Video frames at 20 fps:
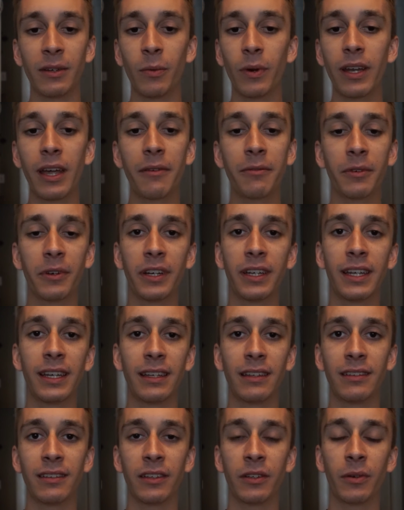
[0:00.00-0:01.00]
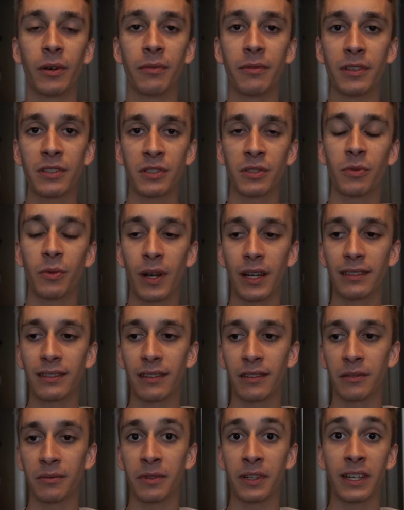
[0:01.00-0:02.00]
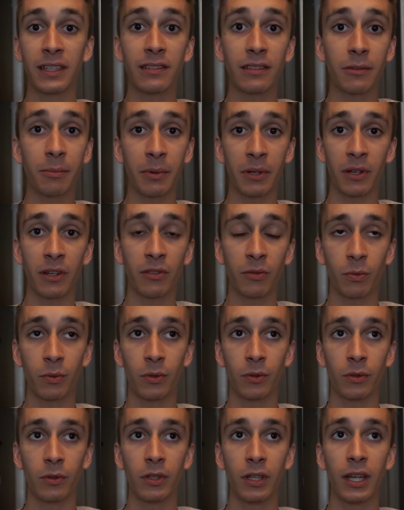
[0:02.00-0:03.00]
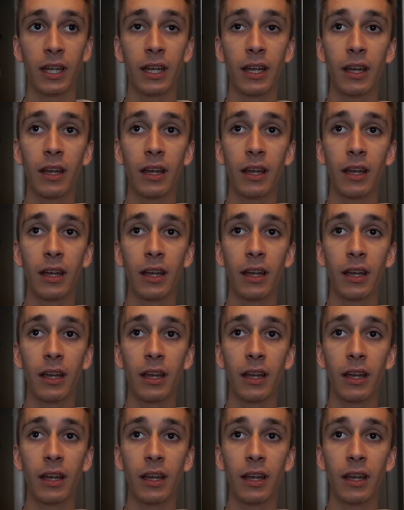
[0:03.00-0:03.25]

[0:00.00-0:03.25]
Whatever it is, you know, a Vision Quest is a very spiritual